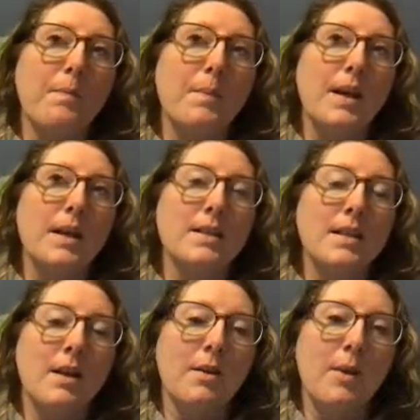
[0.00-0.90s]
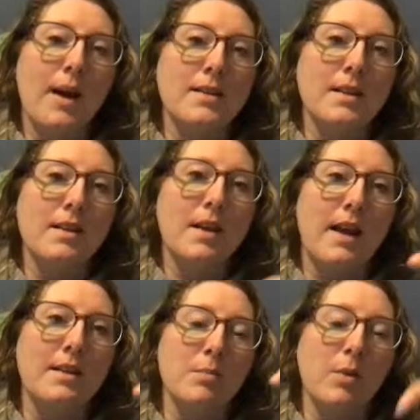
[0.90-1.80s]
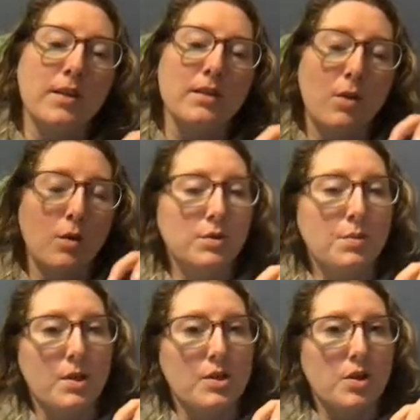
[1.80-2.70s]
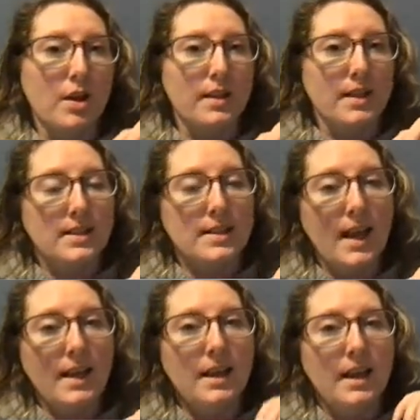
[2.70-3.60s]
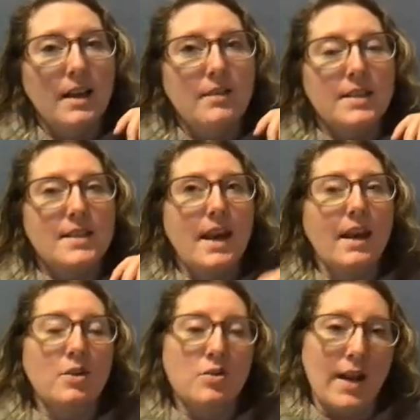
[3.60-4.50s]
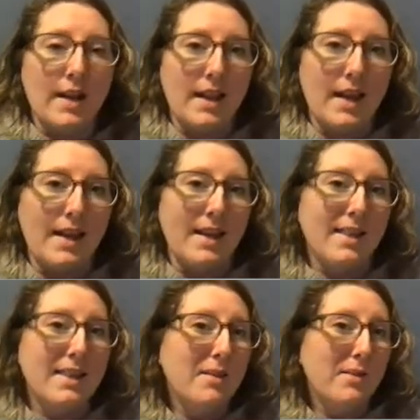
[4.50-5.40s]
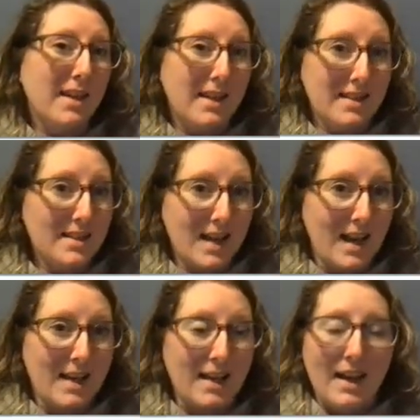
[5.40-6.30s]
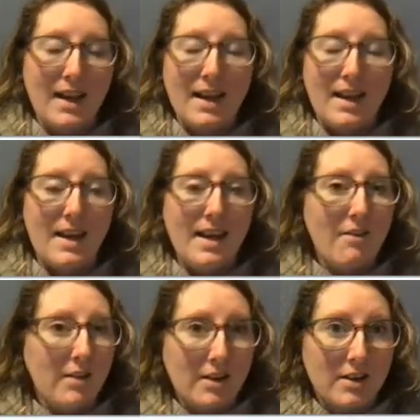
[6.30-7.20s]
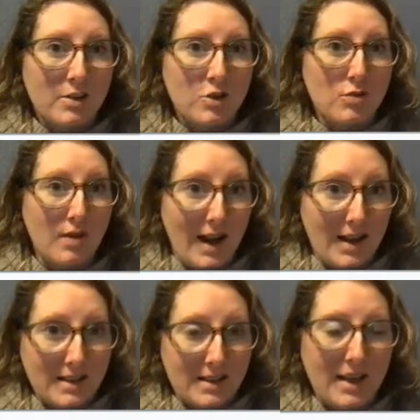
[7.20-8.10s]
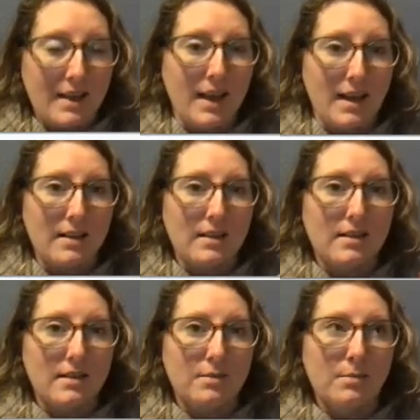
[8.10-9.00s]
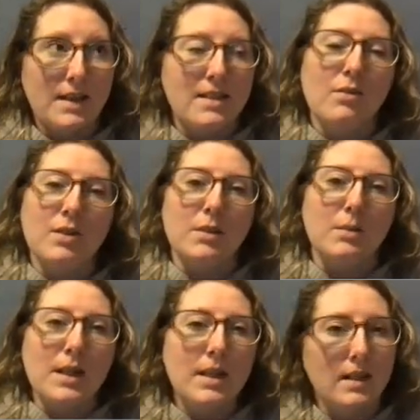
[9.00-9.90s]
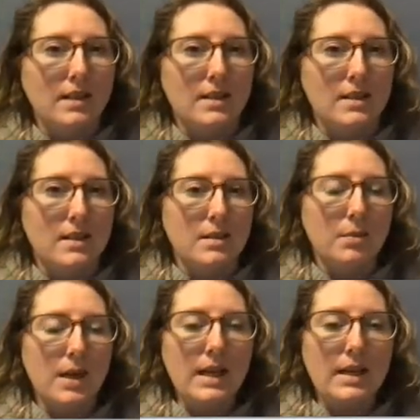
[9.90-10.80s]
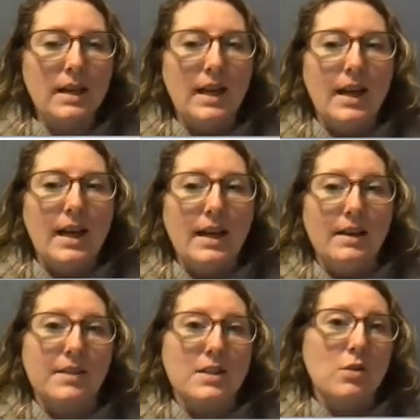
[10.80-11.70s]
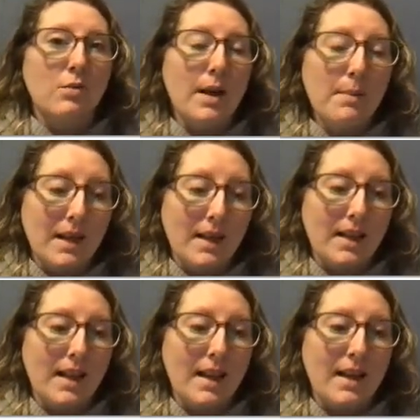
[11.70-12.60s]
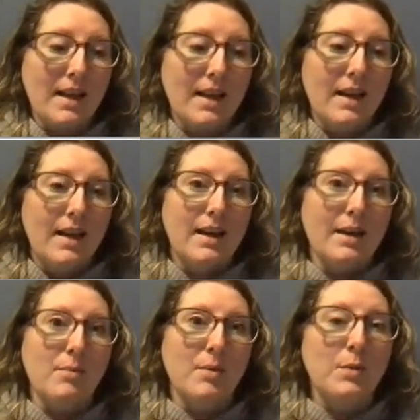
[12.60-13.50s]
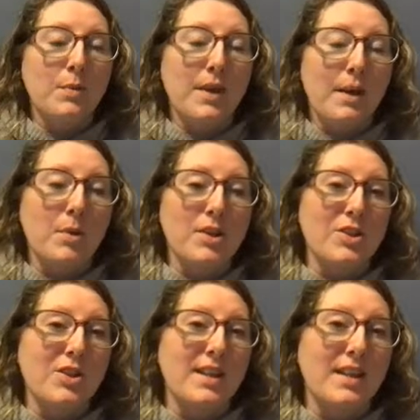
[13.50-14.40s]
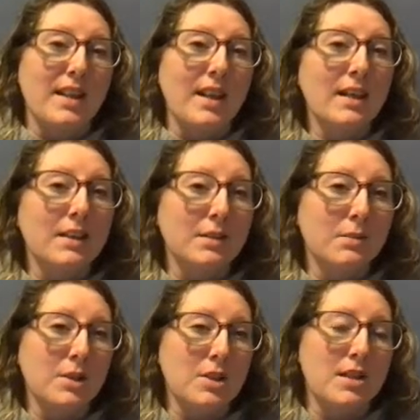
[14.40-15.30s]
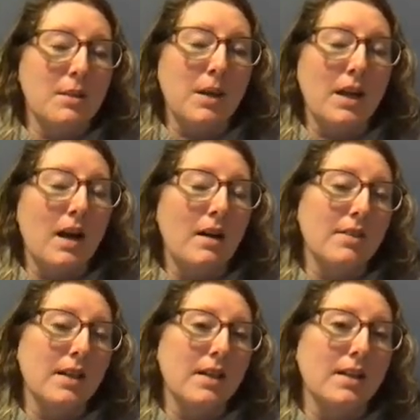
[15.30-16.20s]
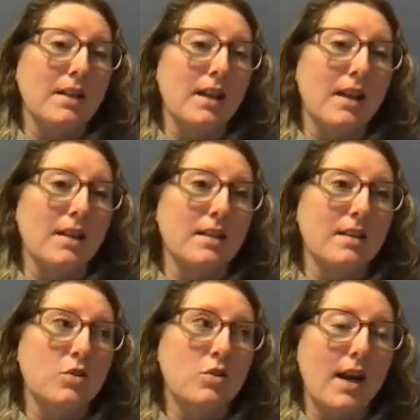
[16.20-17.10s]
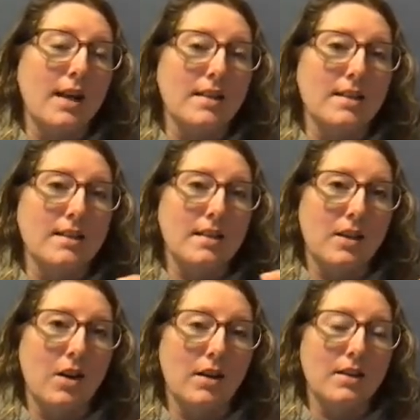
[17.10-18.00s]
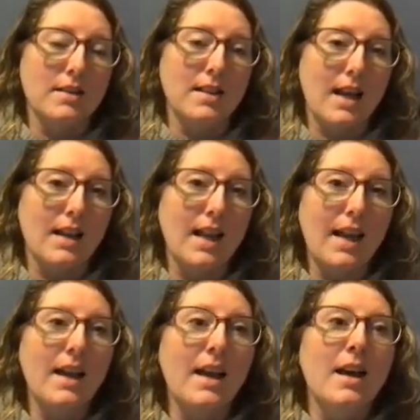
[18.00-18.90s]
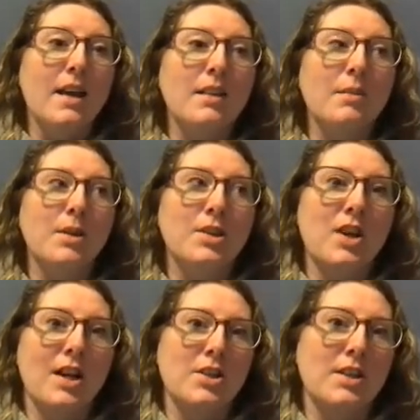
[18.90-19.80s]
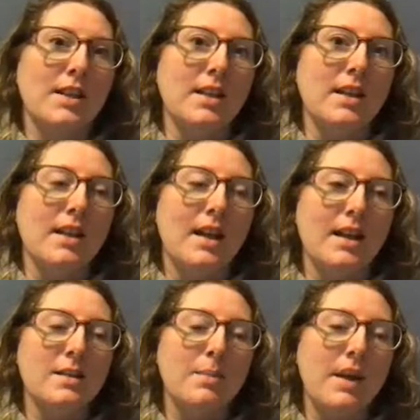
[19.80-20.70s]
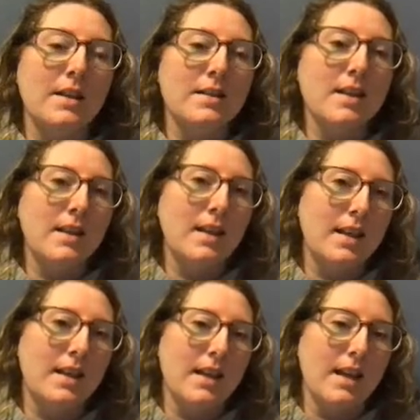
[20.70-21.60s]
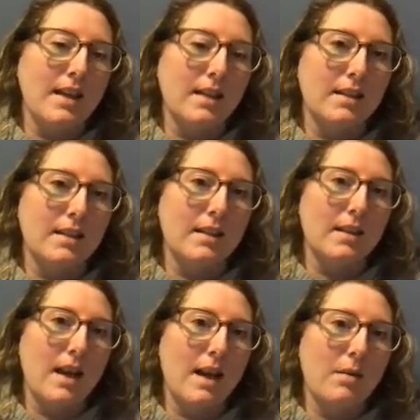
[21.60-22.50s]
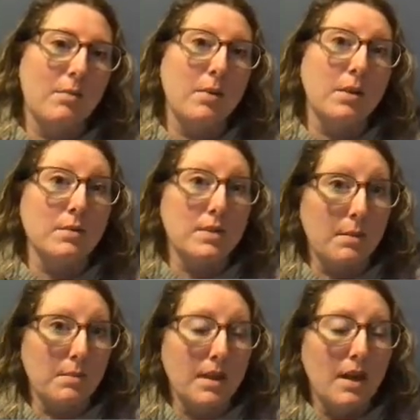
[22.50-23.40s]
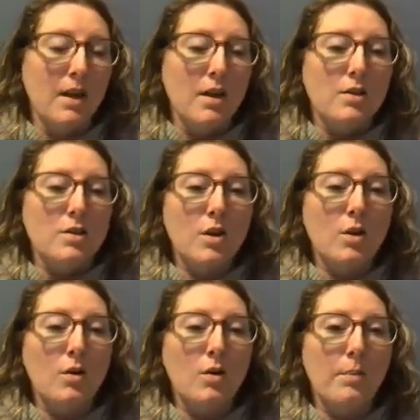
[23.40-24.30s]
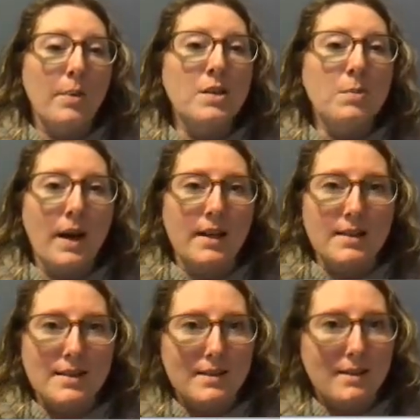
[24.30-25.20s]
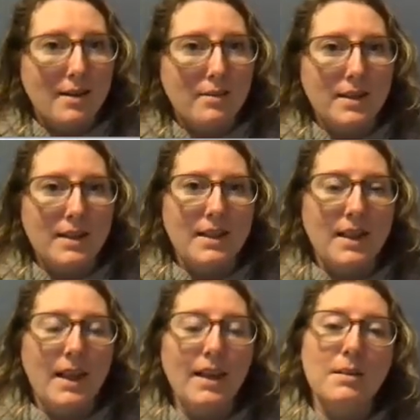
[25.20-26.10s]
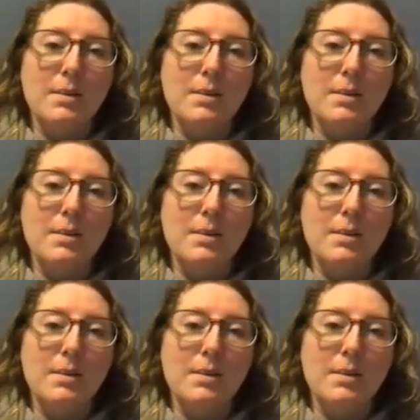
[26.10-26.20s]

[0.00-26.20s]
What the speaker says: because otherwise it has holds moisture on the inside. If it's air dry clay, the inside never dries, and that makes it really weak and easy to break. And if it's ceramic clay, when you put that moisture in the kiln, which is the big oven that dries and hardens that clay, the moisture actually expands in the heat and that blows up. So pinch pots are really handy